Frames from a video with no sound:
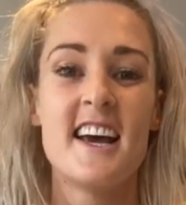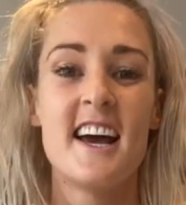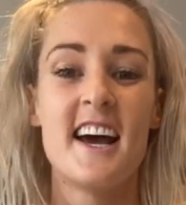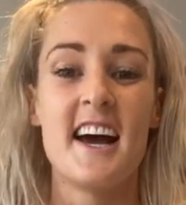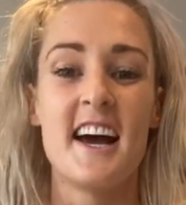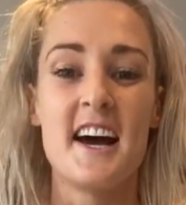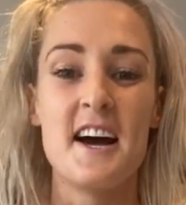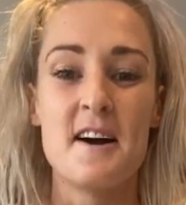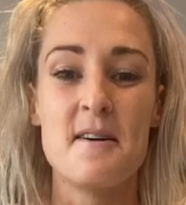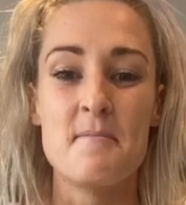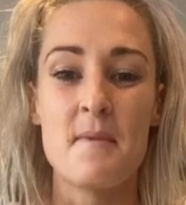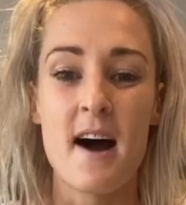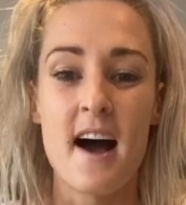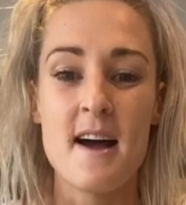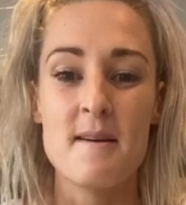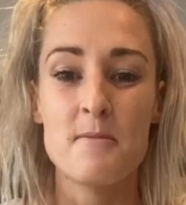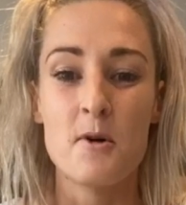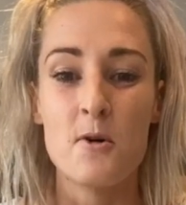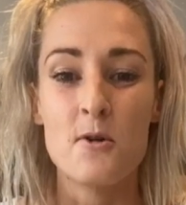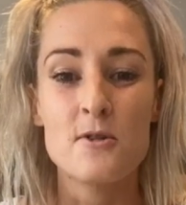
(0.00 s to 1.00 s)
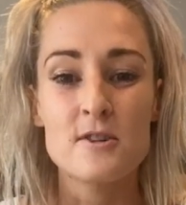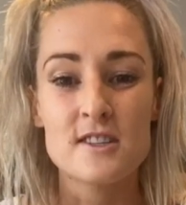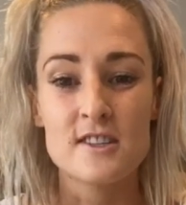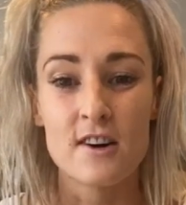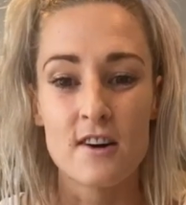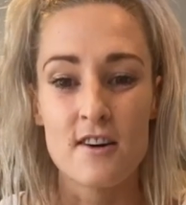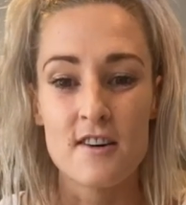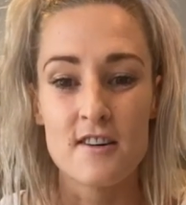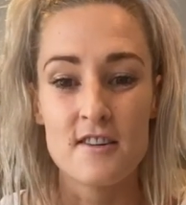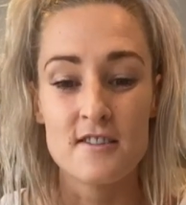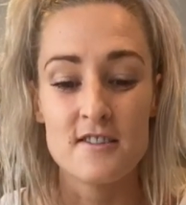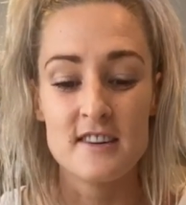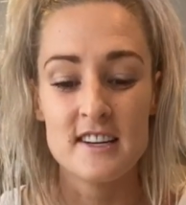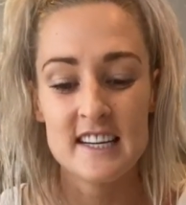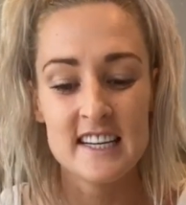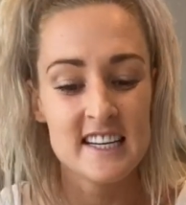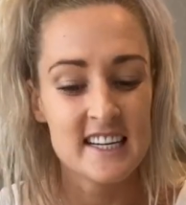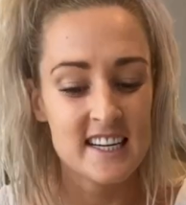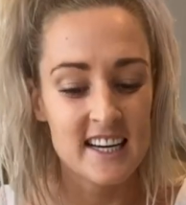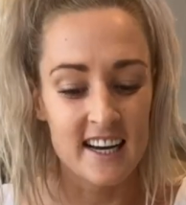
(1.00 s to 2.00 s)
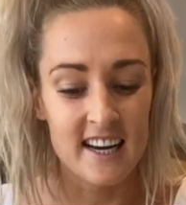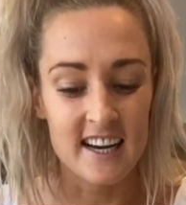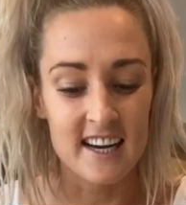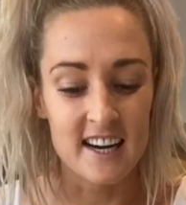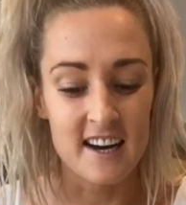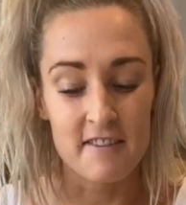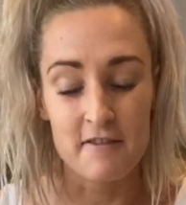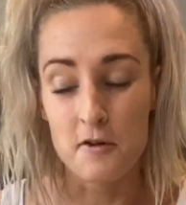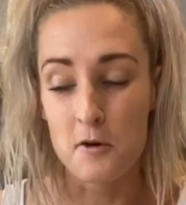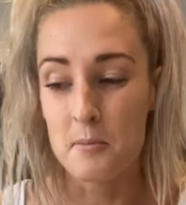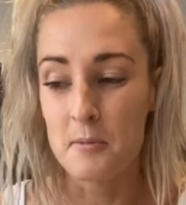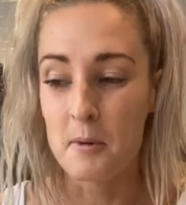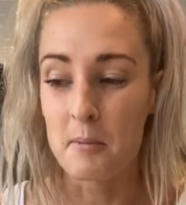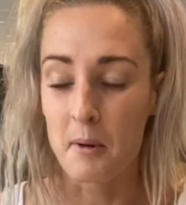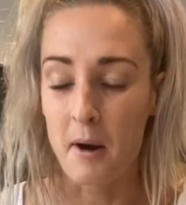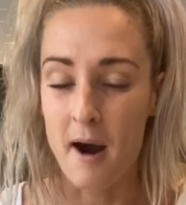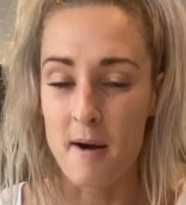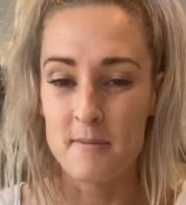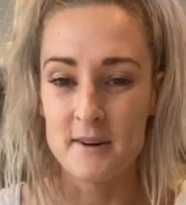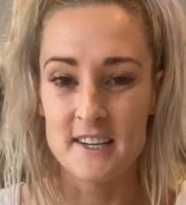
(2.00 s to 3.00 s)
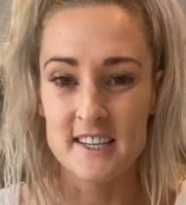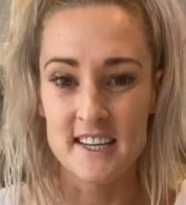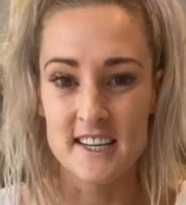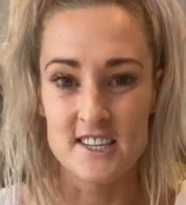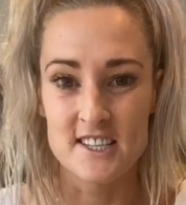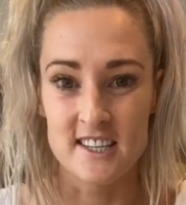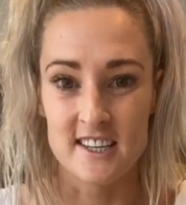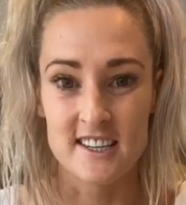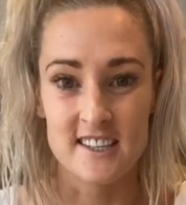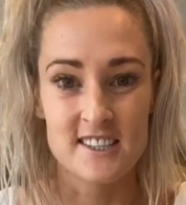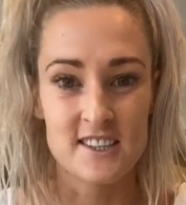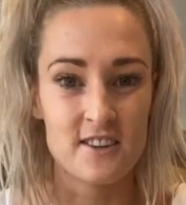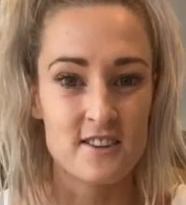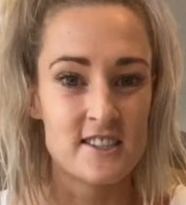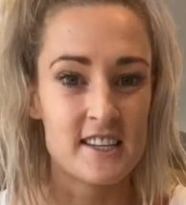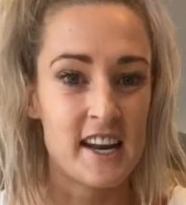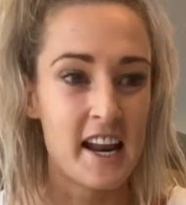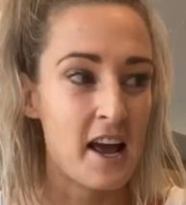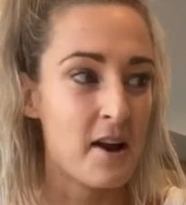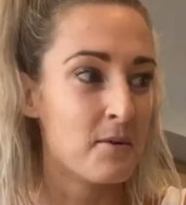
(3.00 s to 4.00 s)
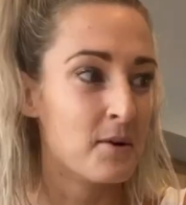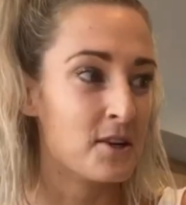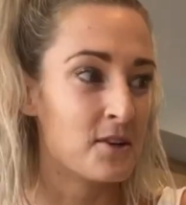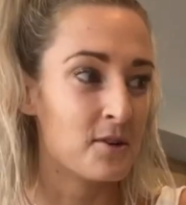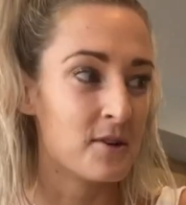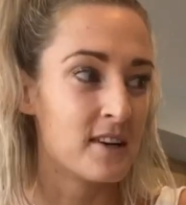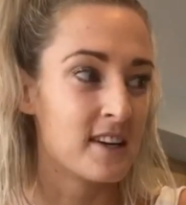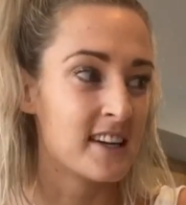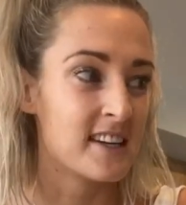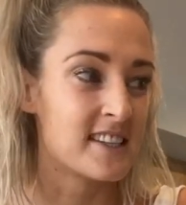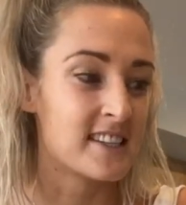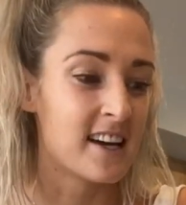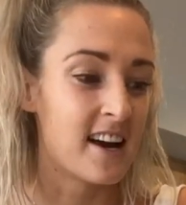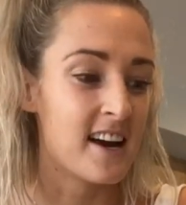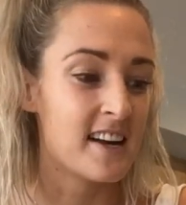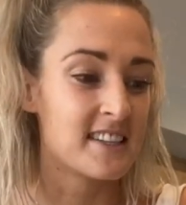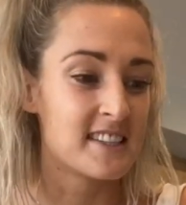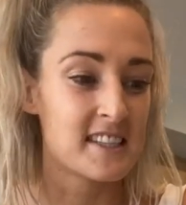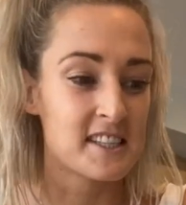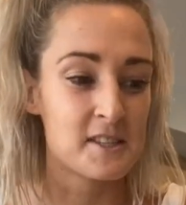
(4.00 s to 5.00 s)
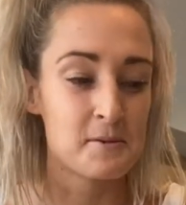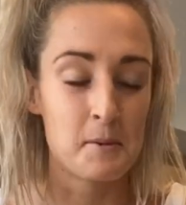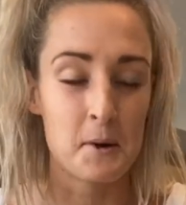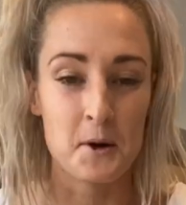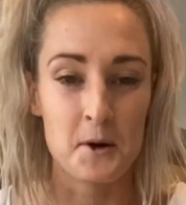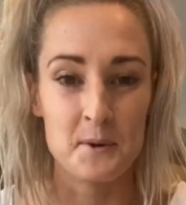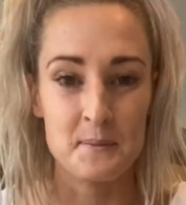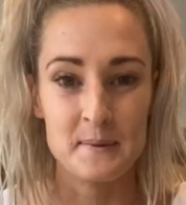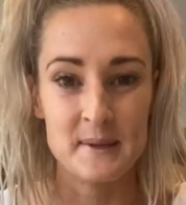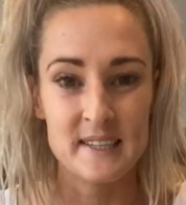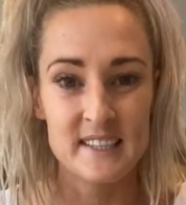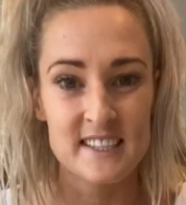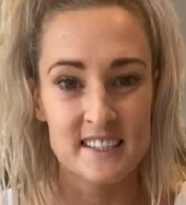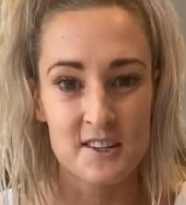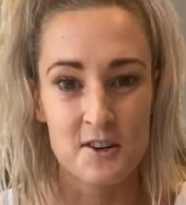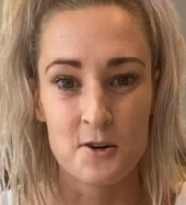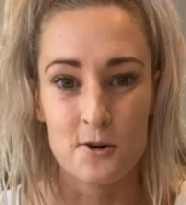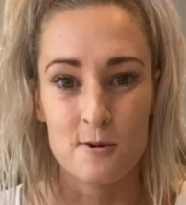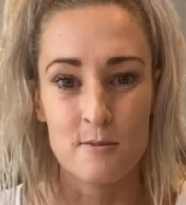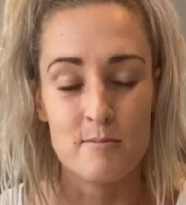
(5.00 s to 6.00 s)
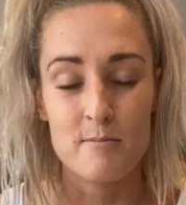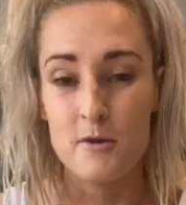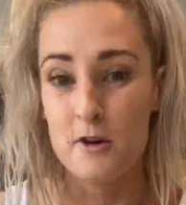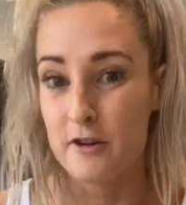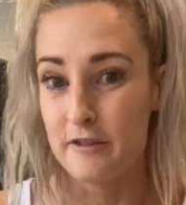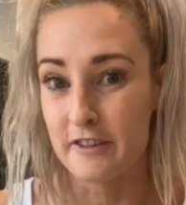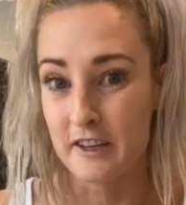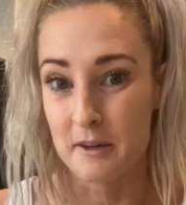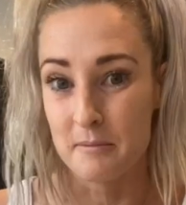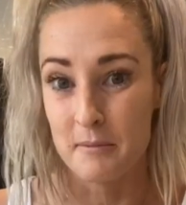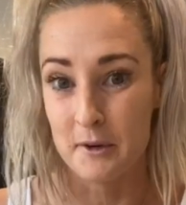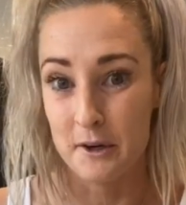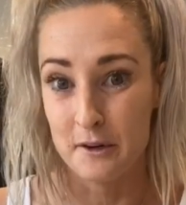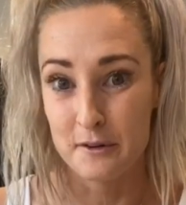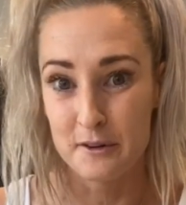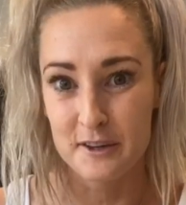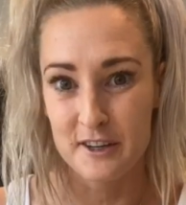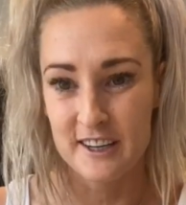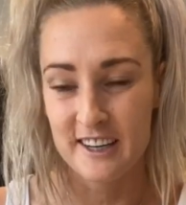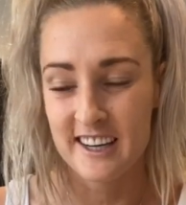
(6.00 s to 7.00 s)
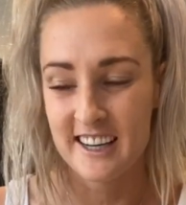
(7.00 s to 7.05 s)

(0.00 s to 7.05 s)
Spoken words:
I'm also a former primary teacher. So today we're doing a science experiment called Moo-ving Milk,